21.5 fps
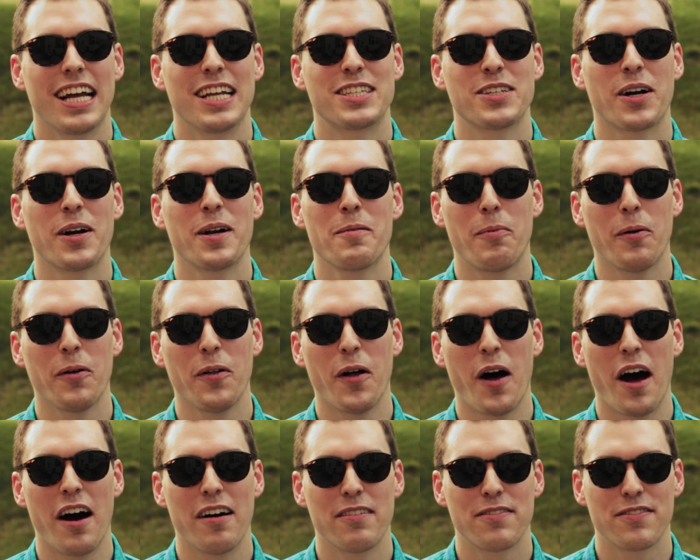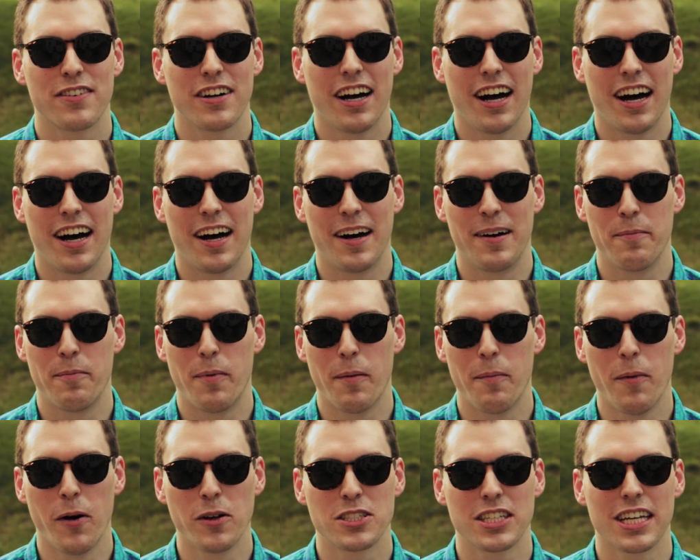It's hard to pull off, but
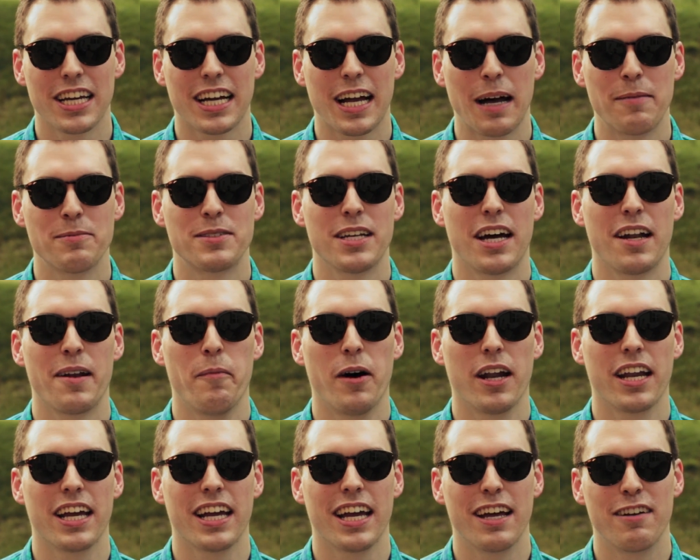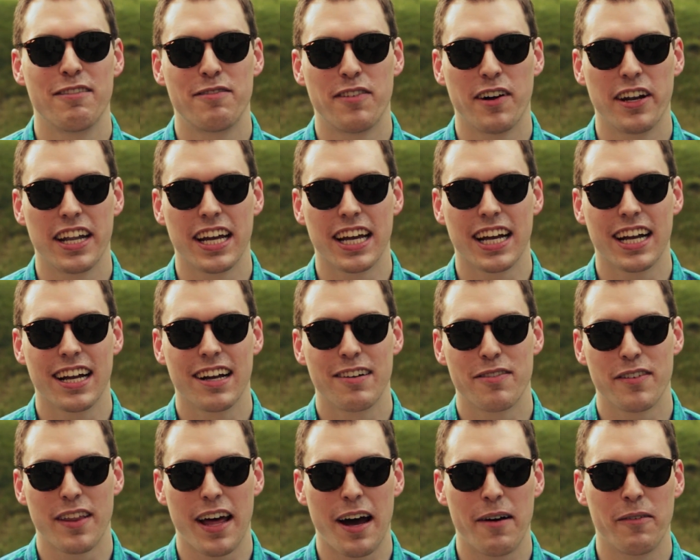mostly it comes down to money and funding
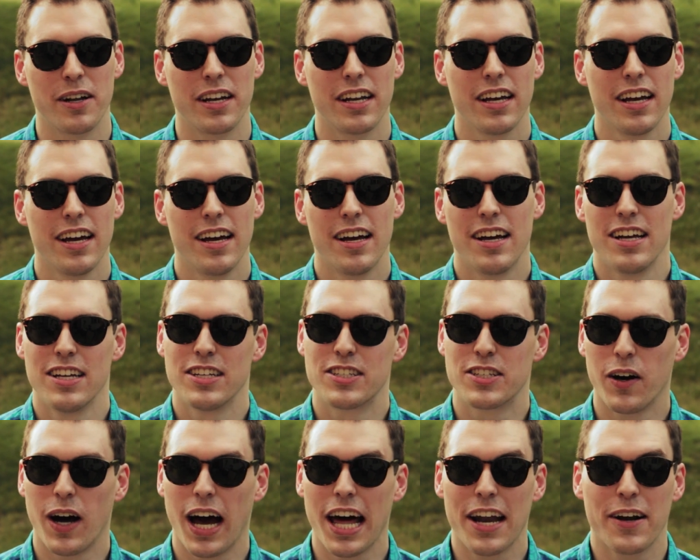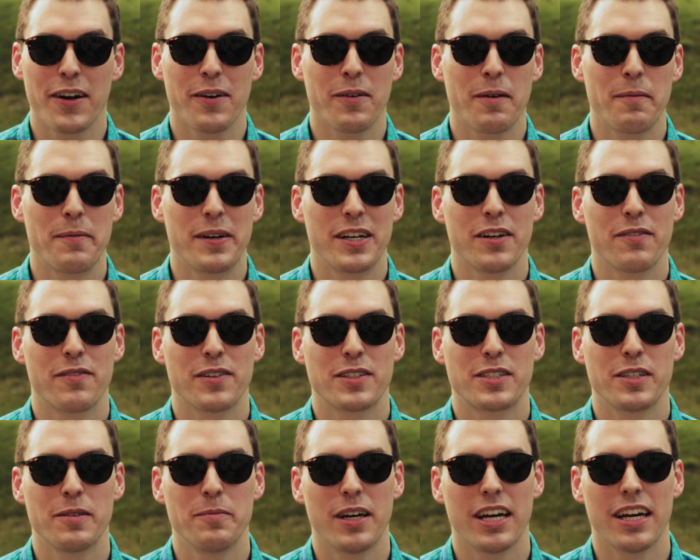for that one. So I don't know what I'm going to do for
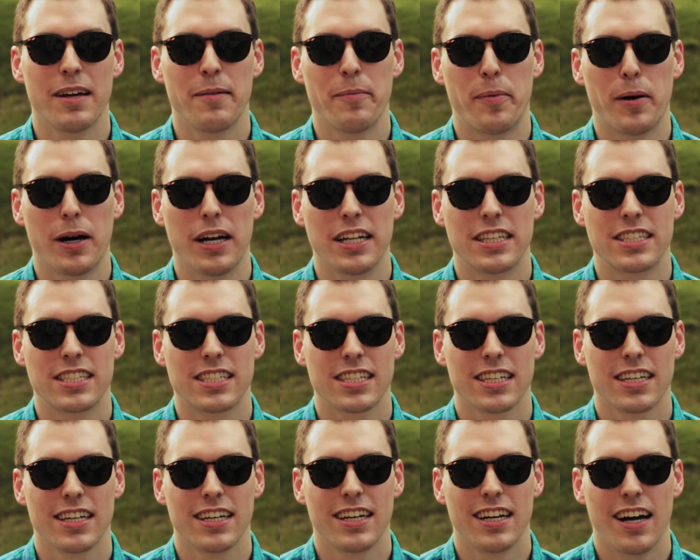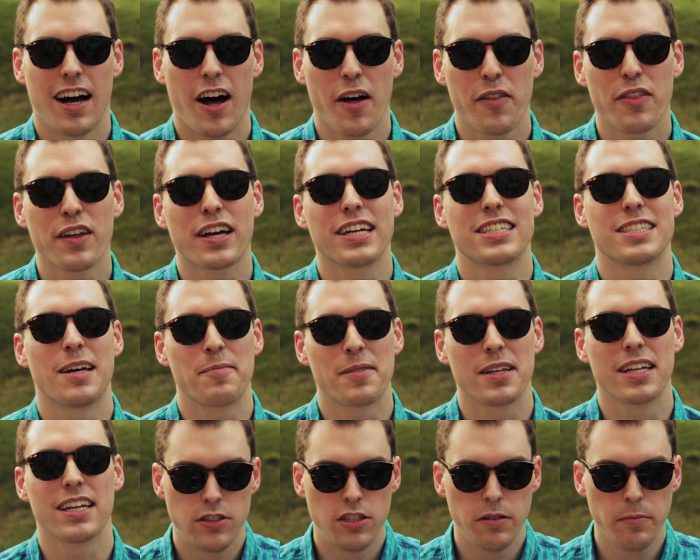2 million, but I'll think of
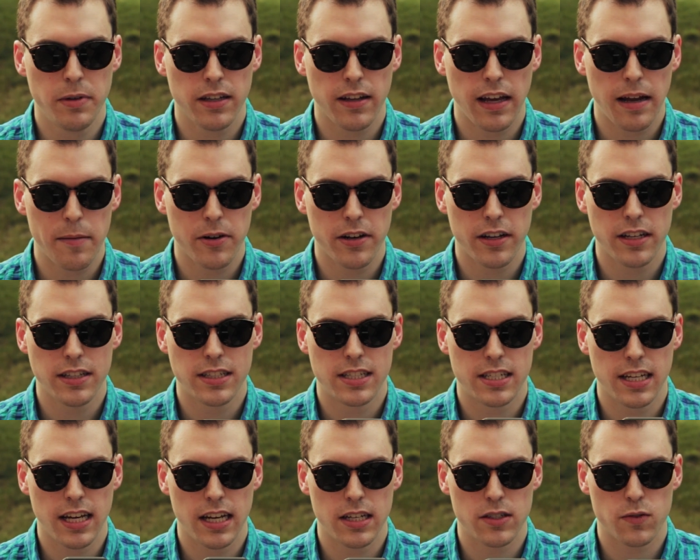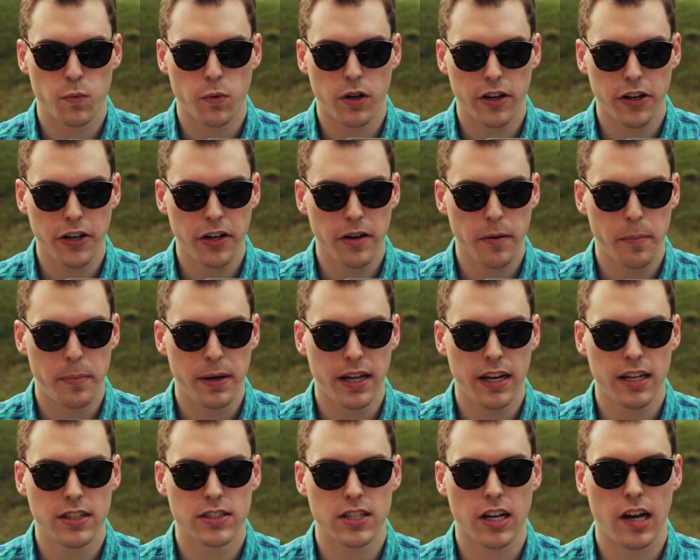something. Jimmy Lamberdin says, what are your
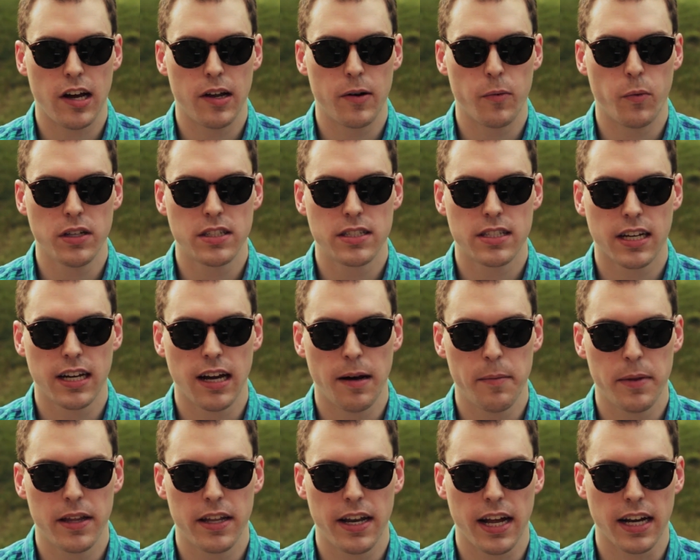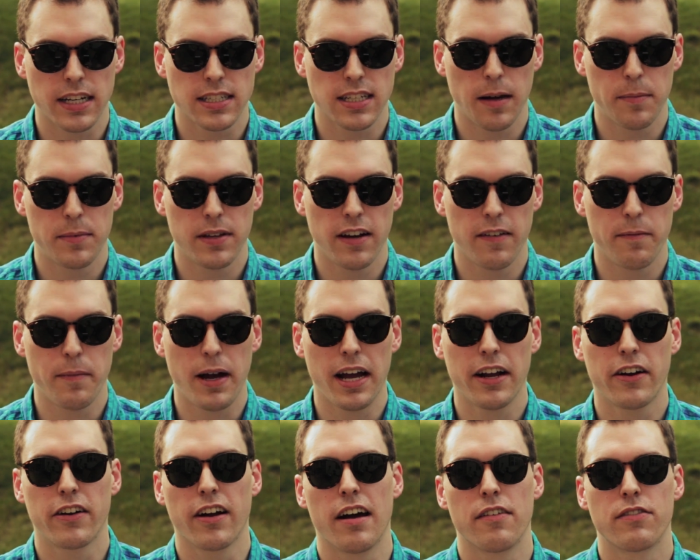opinions on what's to come in the next update of
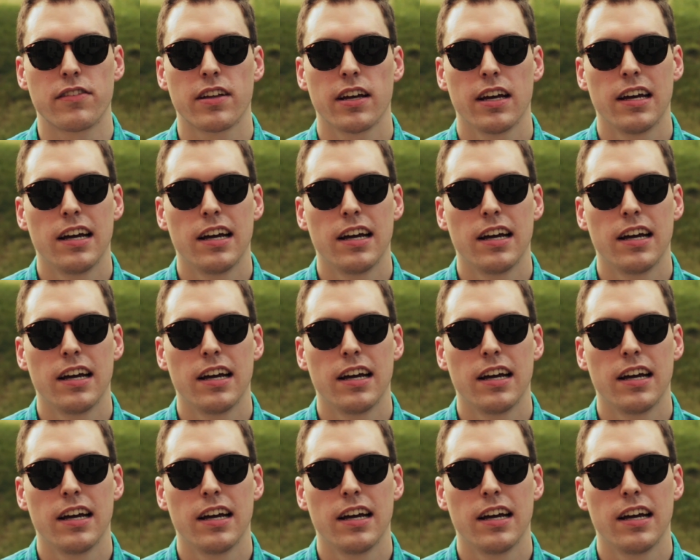Minecraft?